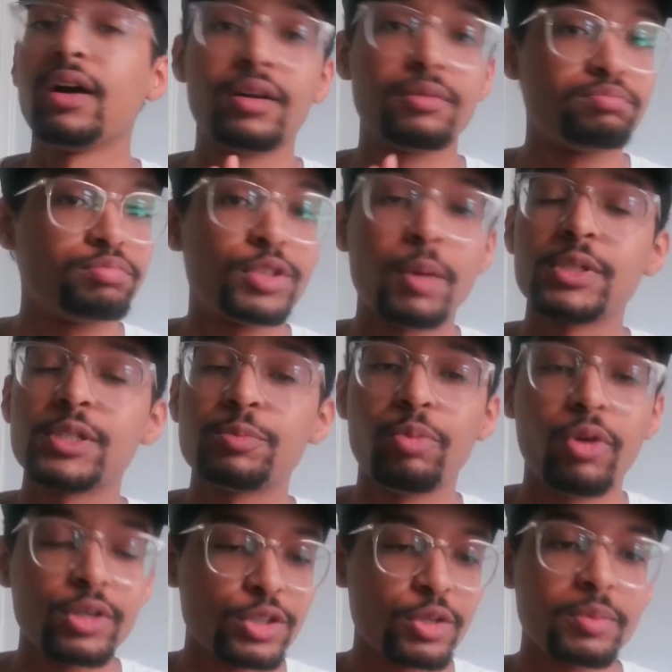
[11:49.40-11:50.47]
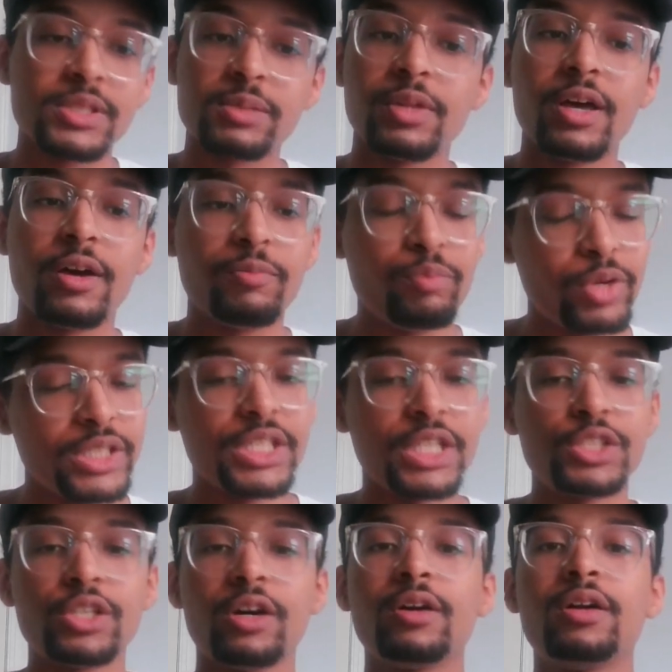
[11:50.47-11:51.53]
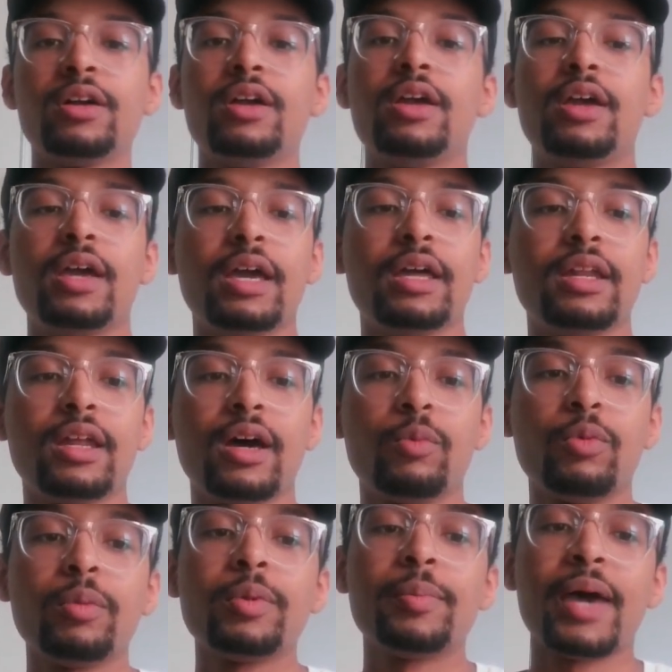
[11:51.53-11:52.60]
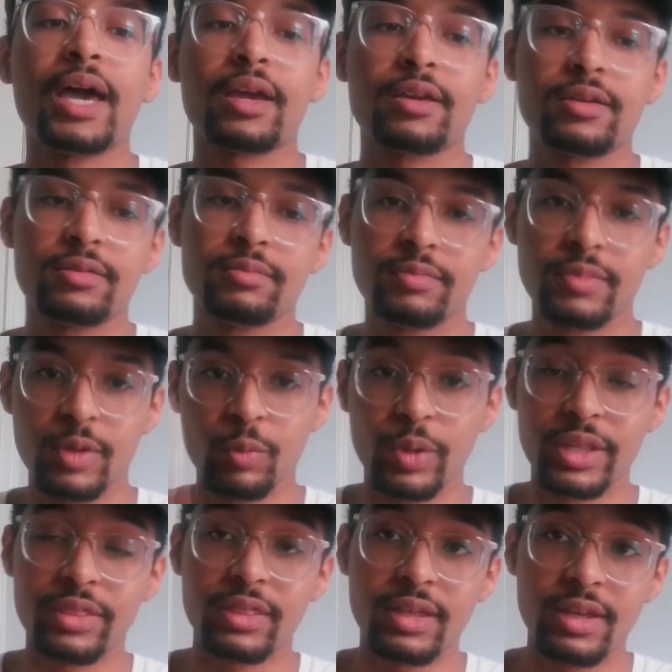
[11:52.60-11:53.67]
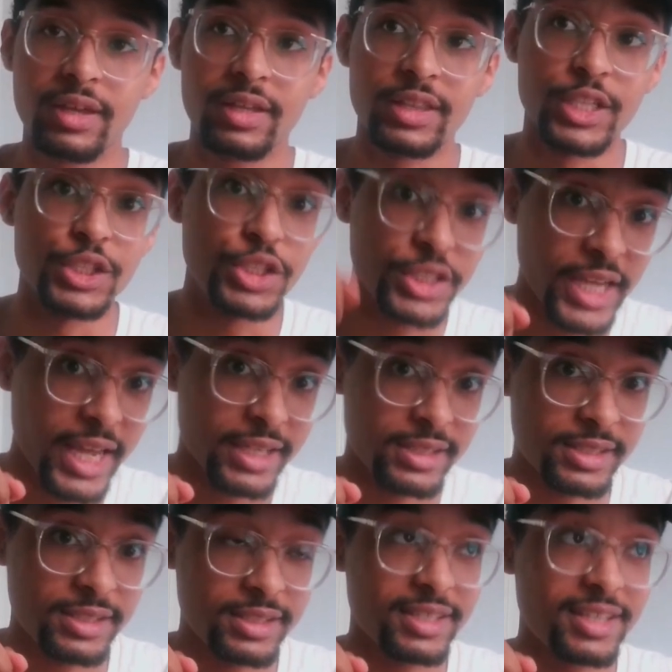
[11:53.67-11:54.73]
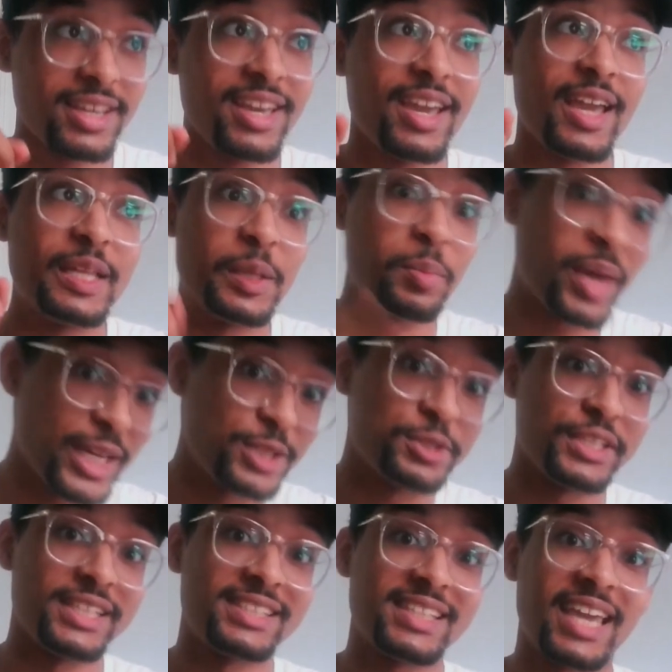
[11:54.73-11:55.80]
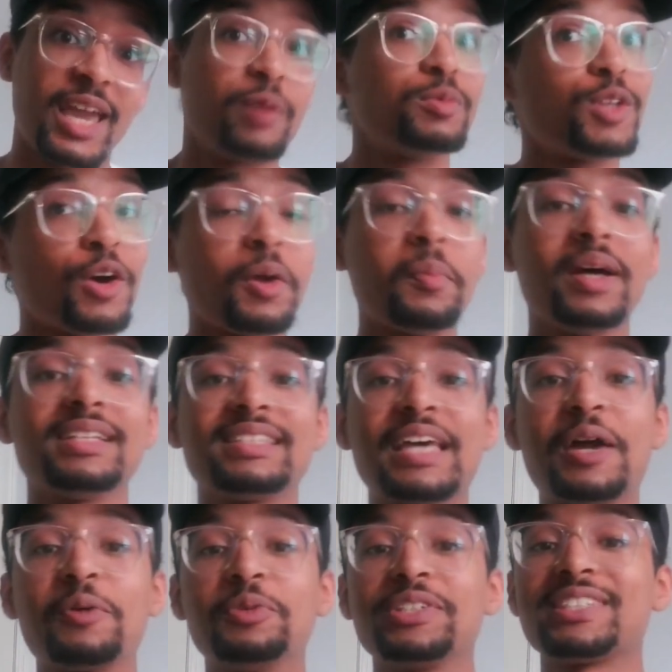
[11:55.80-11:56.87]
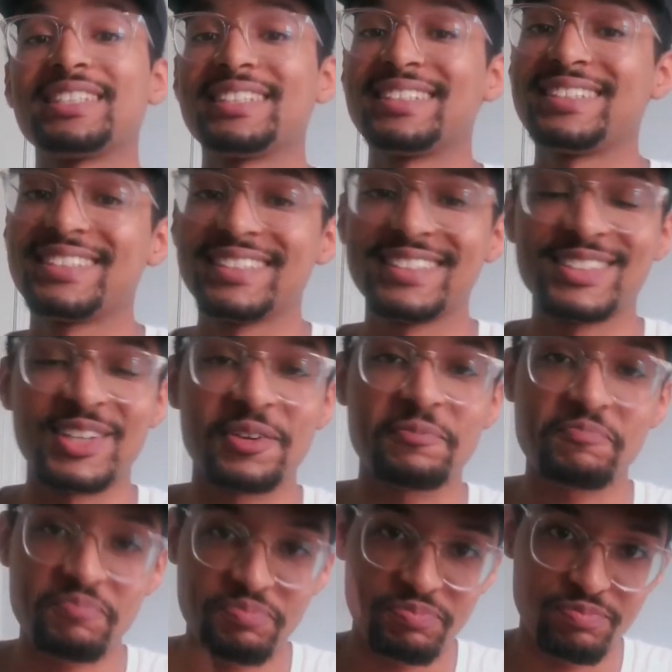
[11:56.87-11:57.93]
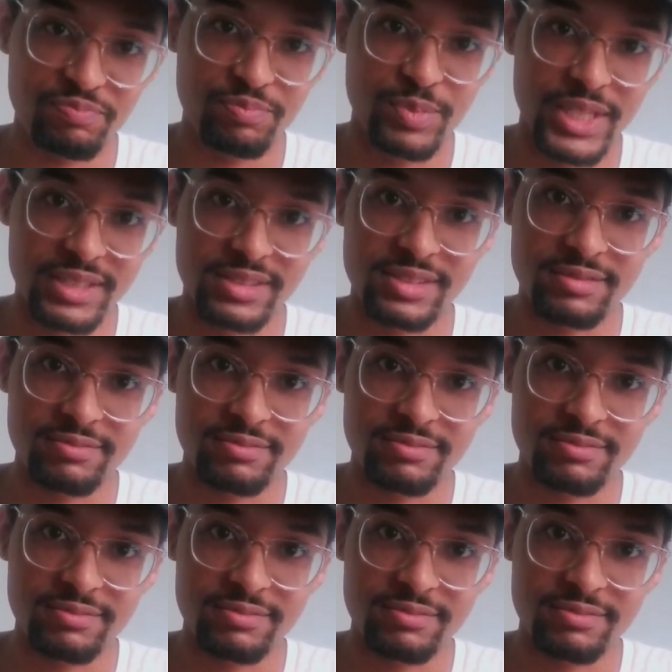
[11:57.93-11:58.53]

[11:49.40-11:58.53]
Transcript: Show me support. Show me some love. Appreciate y'all. And we'll be back with the Jets and the Patriots game, talking about Zach Wilson. So, peace.